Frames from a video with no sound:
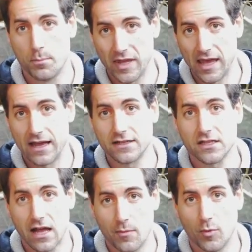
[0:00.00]

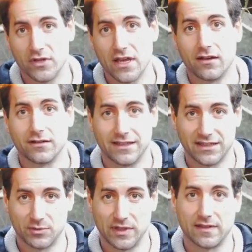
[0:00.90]
pH, ammonia,
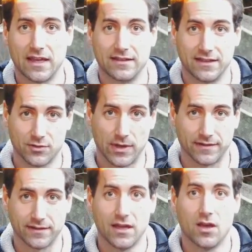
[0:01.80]
nitrate, and nitrate.